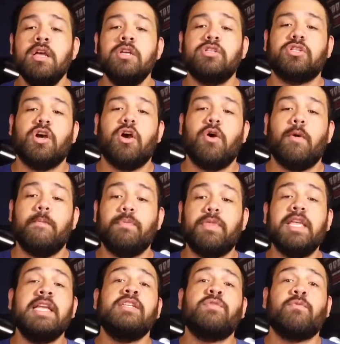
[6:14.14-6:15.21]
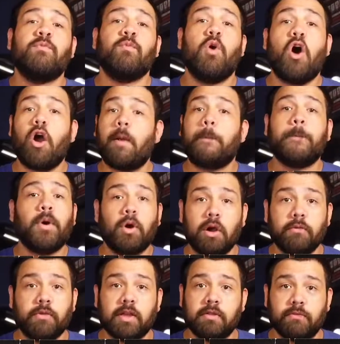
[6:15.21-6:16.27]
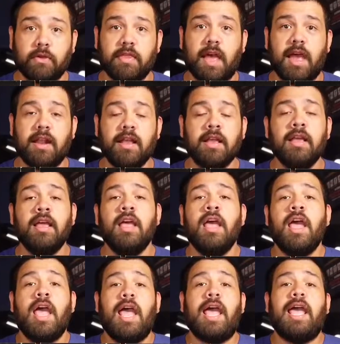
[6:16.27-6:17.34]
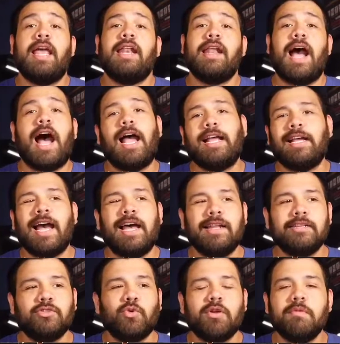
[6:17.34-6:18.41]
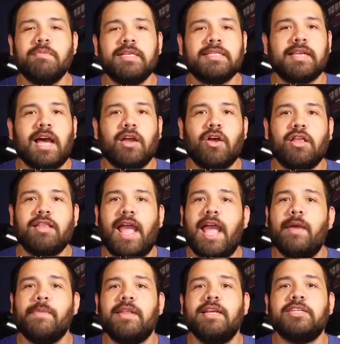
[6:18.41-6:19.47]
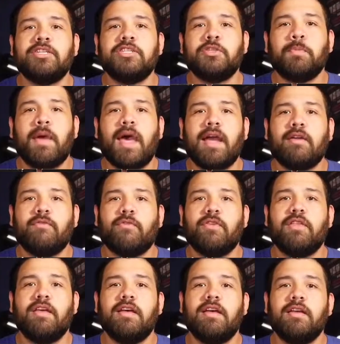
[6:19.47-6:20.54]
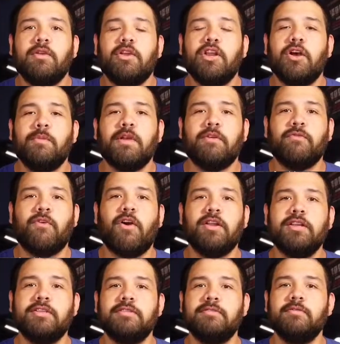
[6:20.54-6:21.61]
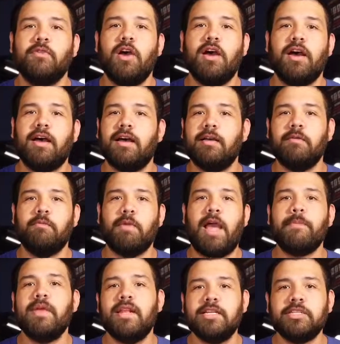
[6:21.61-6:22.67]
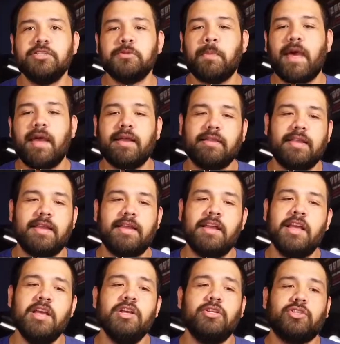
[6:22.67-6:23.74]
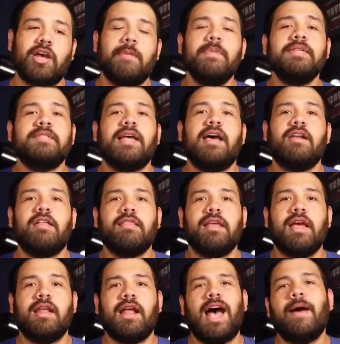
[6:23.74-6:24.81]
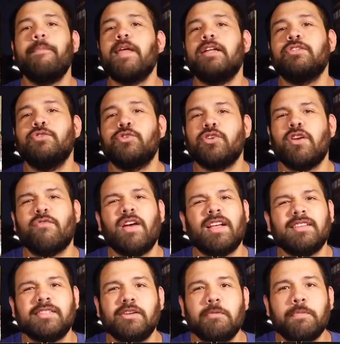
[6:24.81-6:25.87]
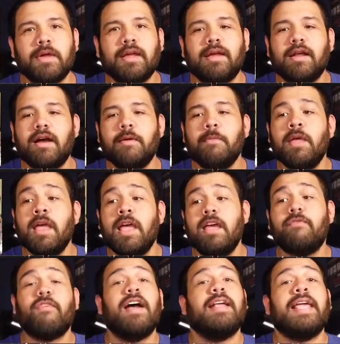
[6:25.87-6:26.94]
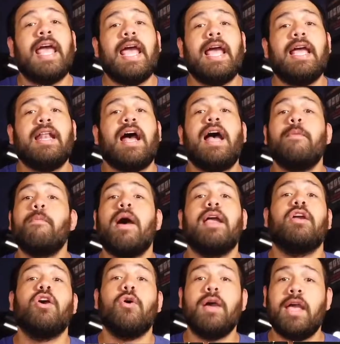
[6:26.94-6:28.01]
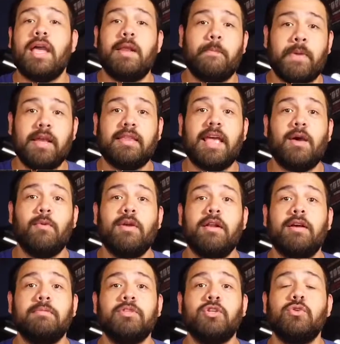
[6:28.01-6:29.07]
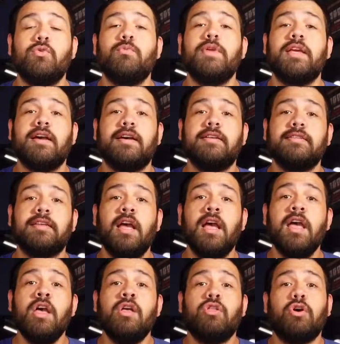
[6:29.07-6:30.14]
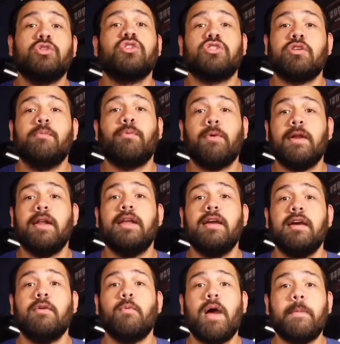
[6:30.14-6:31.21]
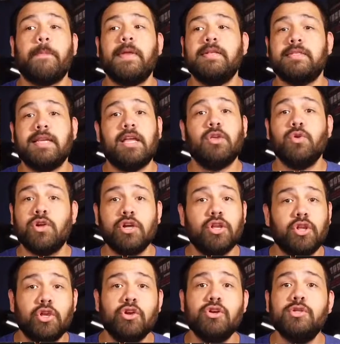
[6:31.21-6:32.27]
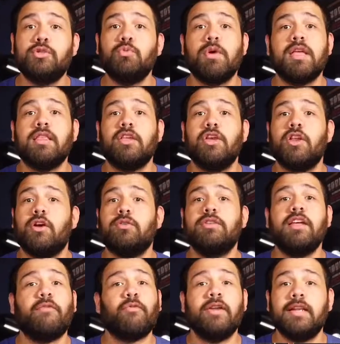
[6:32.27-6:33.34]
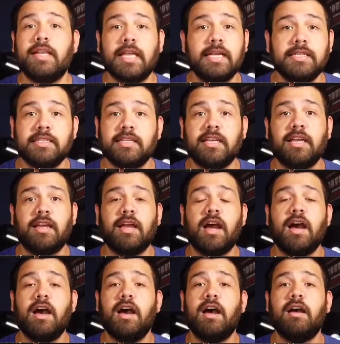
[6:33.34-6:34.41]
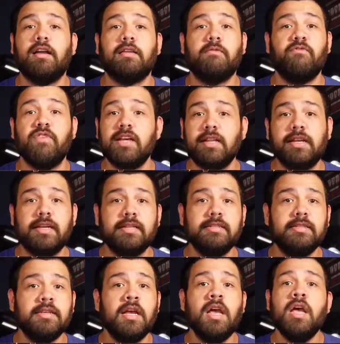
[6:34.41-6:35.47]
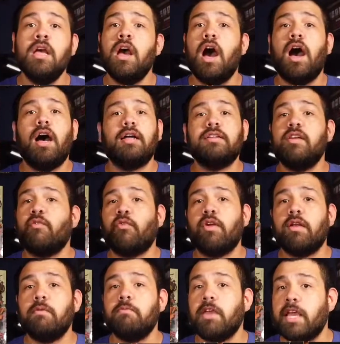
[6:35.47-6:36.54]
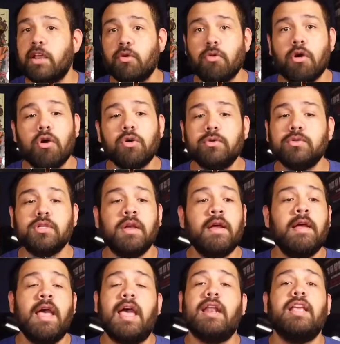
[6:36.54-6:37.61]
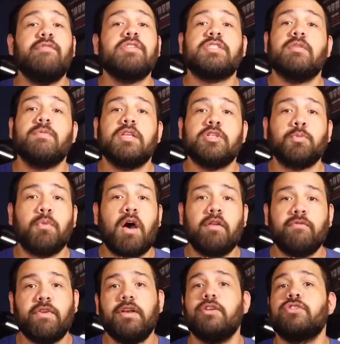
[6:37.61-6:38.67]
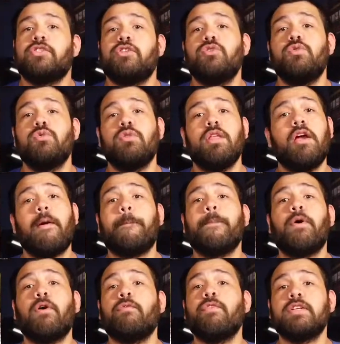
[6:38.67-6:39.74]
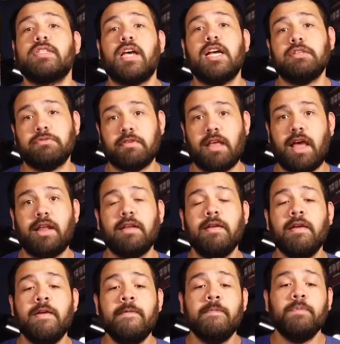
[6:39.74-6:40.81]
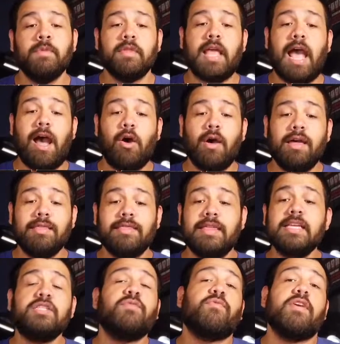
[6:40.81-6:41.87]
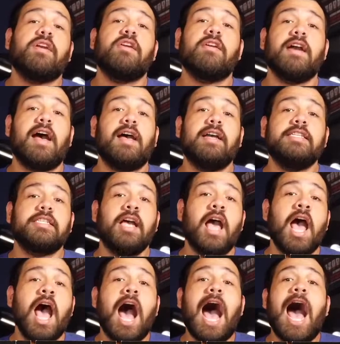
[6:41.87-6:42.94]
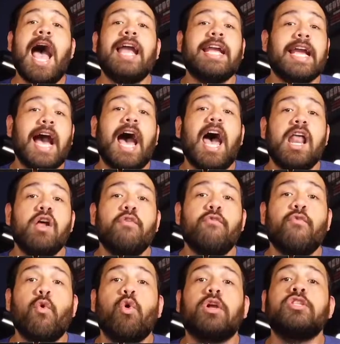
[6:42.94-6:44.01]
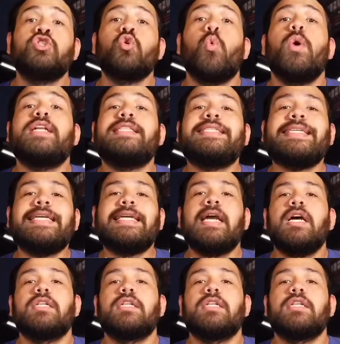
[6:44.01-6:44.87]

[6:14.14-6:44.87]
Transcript: So these are perfect for that. And I kind of sort of missed out on the ammunitions pack for the, you know, McFarlane ammunitions pack thing. So I missed out on that. I'm not too sure if I can still pick it up. If I can, I might go ahead and pick that one up too, because those are some pretty good weapons that you could use with, you know, different DC villains, different heroes, and even some of the Spawn figures too. They're a perfect size for that. Now, this figure, guys, I got for $20.